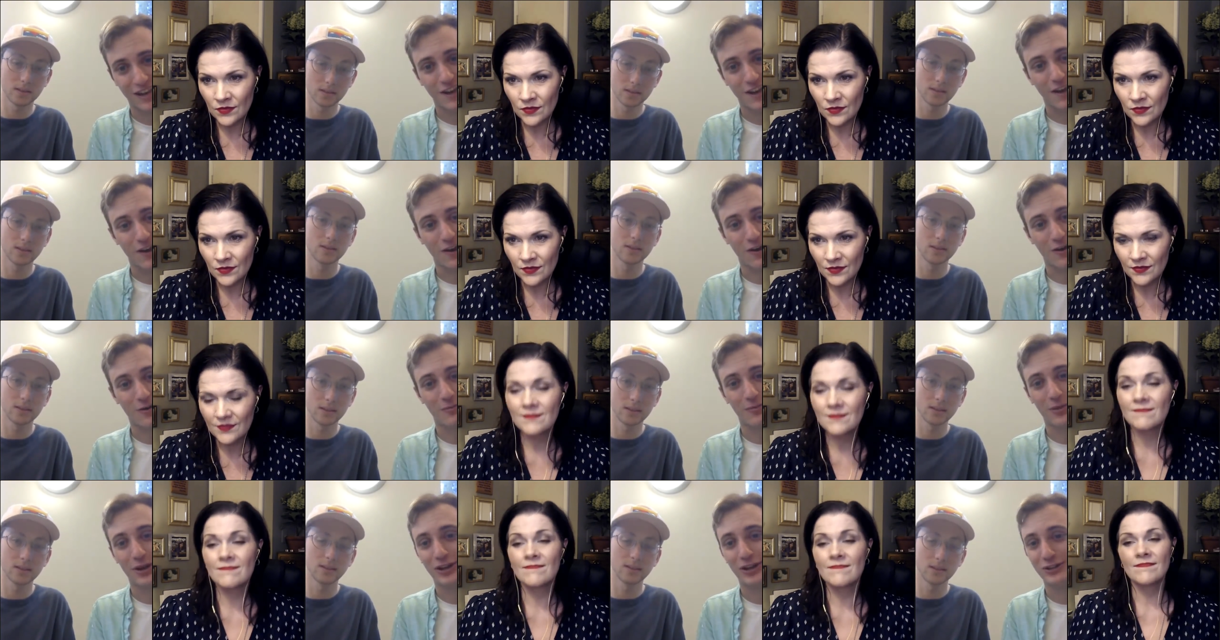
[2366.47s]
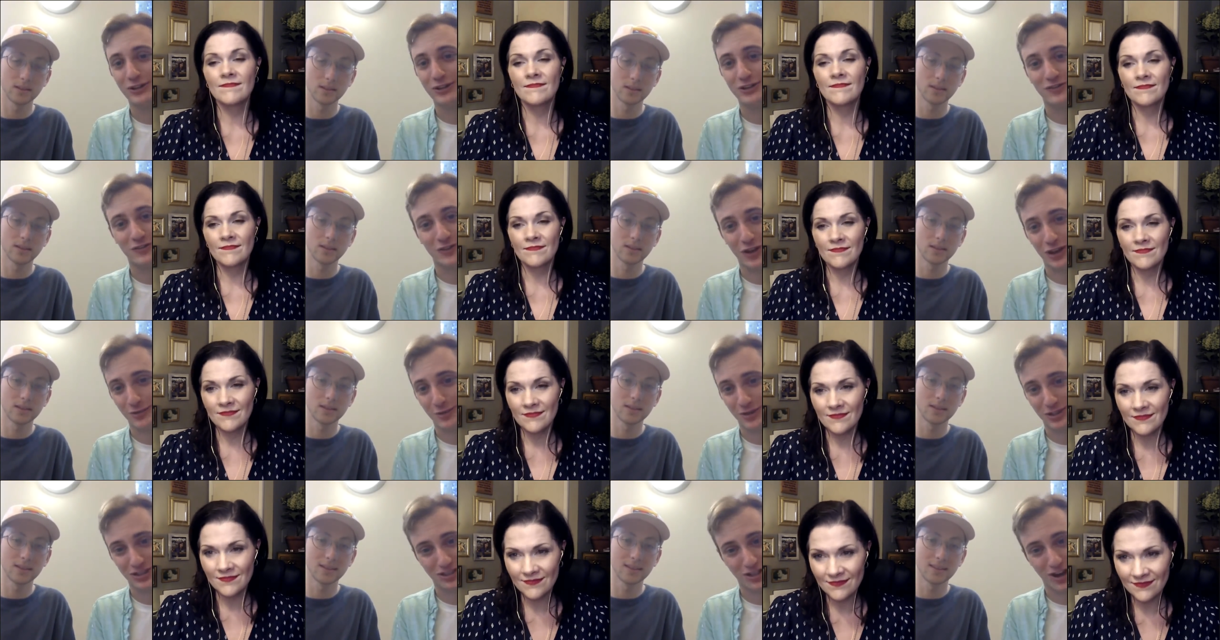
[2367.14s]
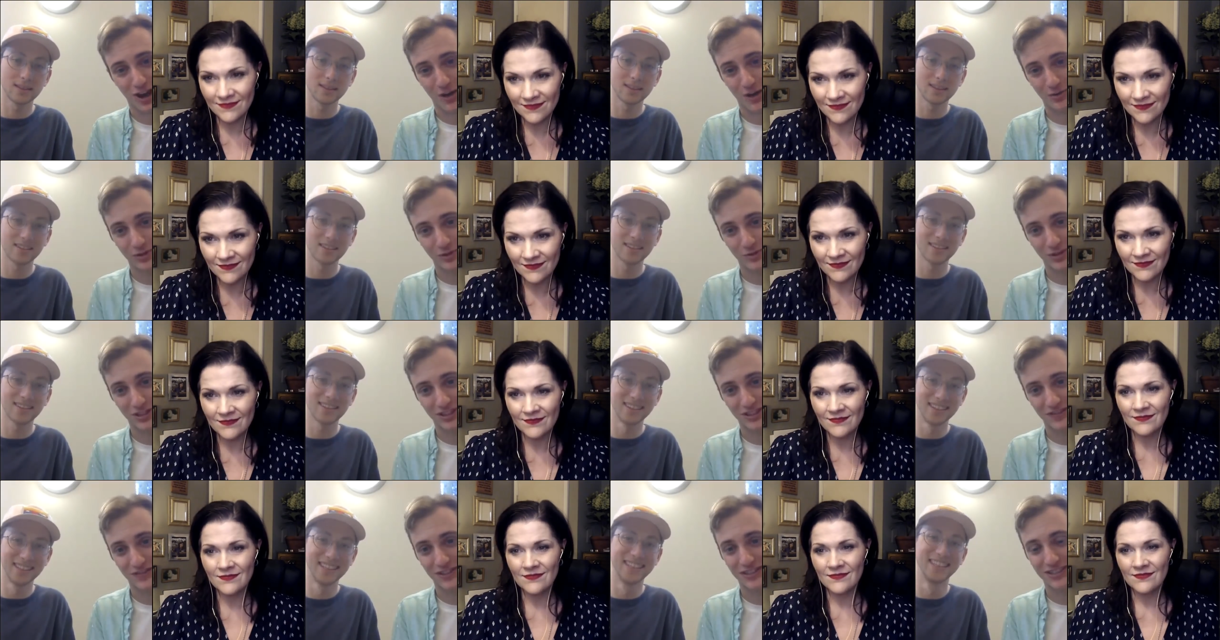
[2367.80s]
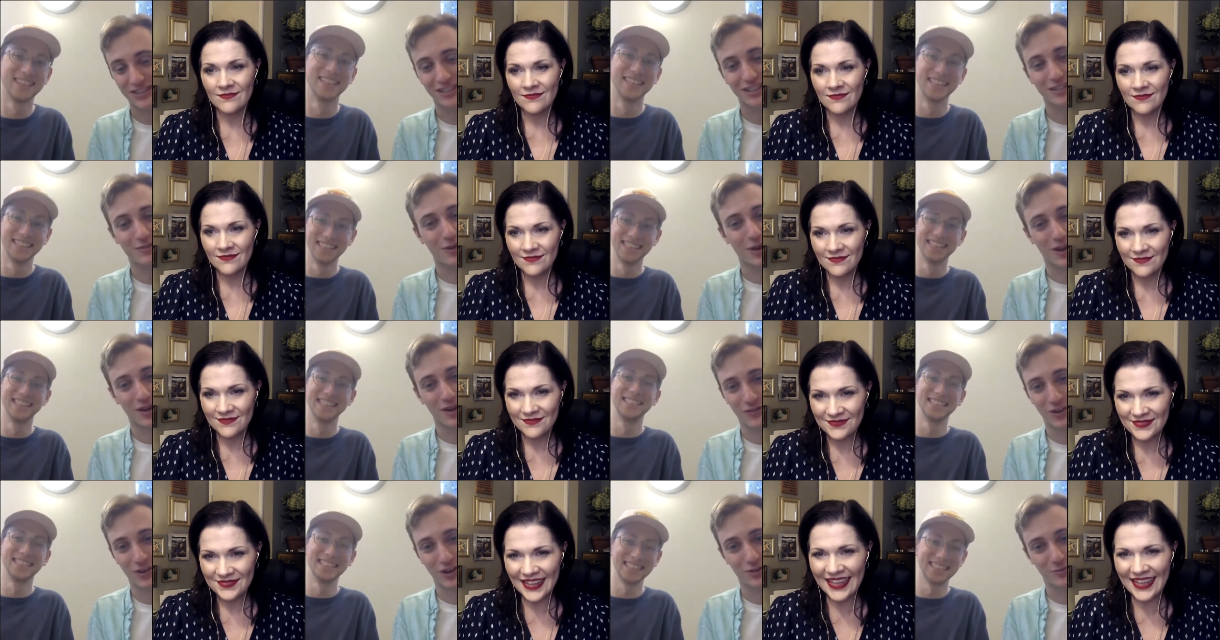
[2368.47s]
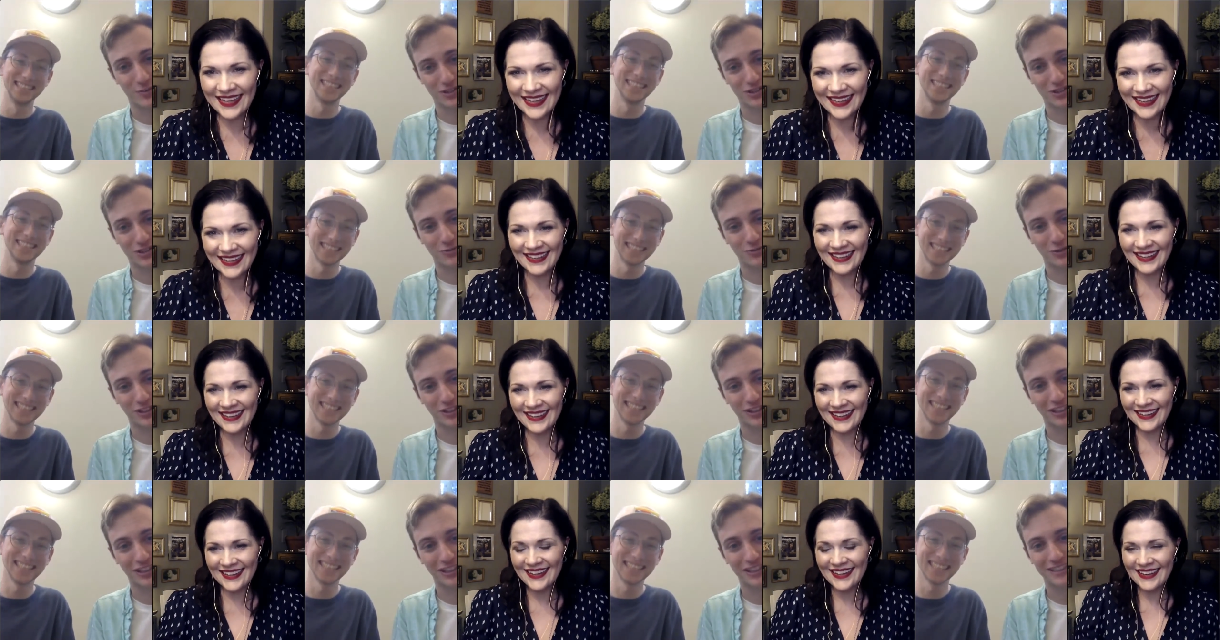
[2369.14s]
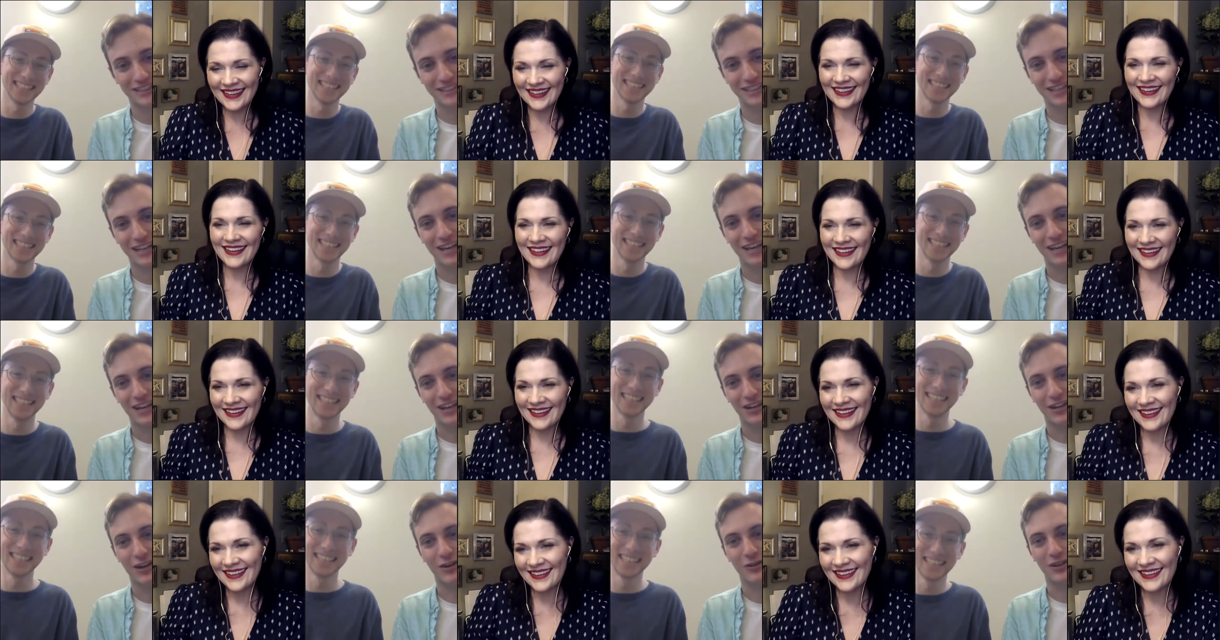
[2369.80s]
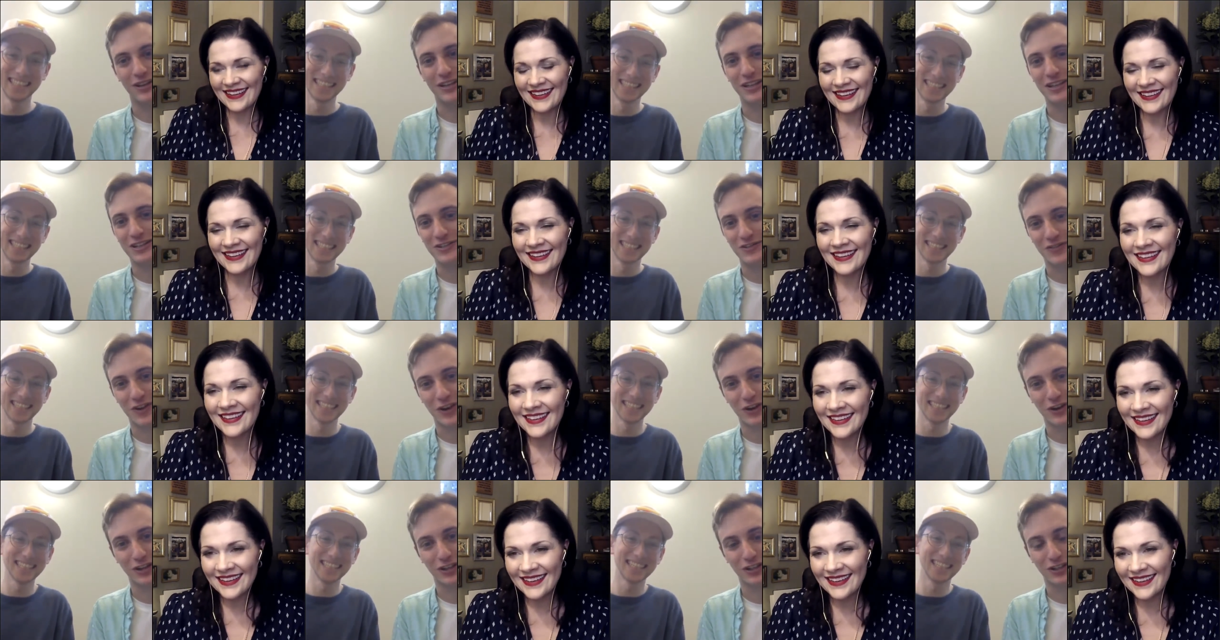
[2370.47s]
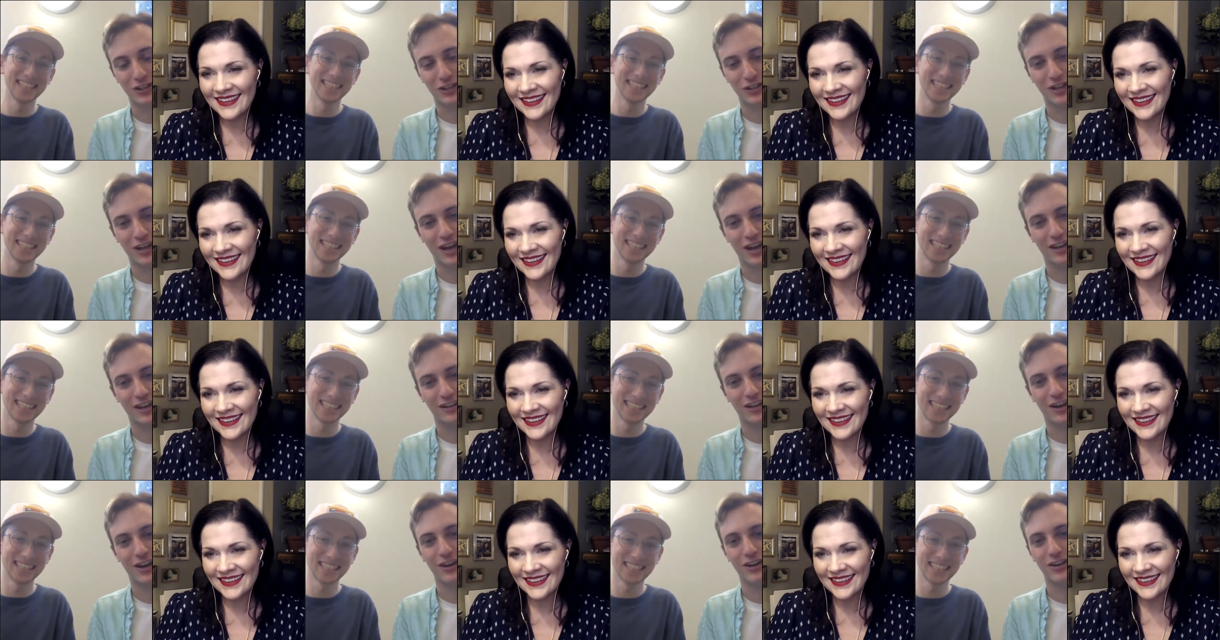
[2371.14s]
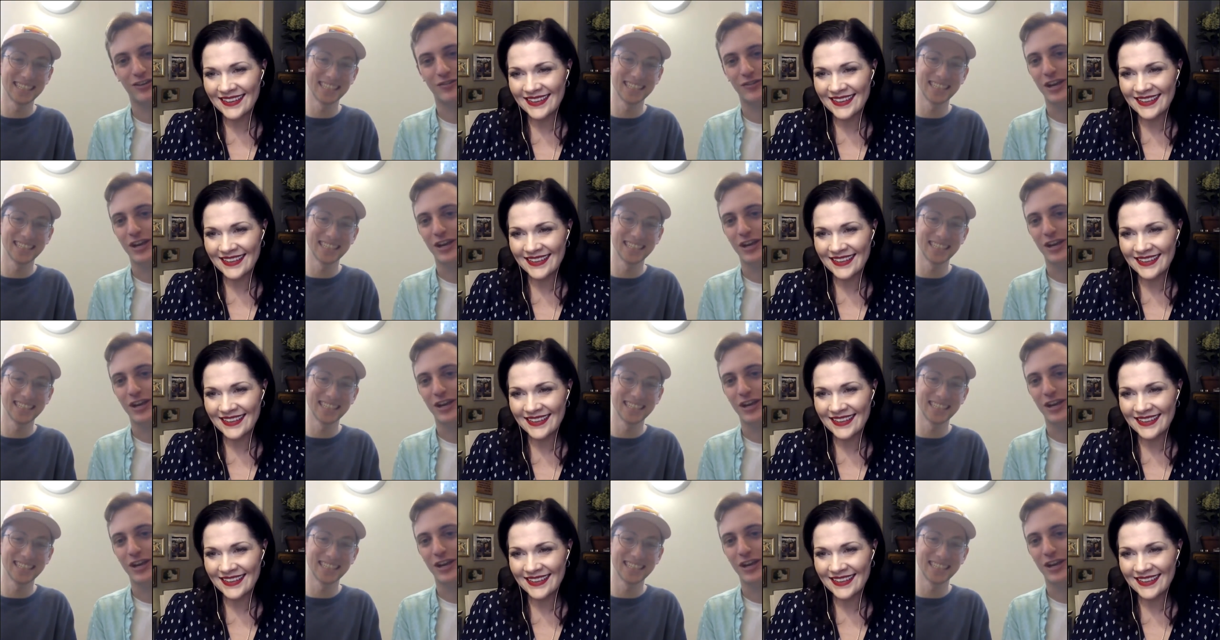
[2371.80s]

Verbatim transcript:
Speaker 1: Uh, Michael is very much the optimist of the team. I am very much the realist. You know, he's very good at kind of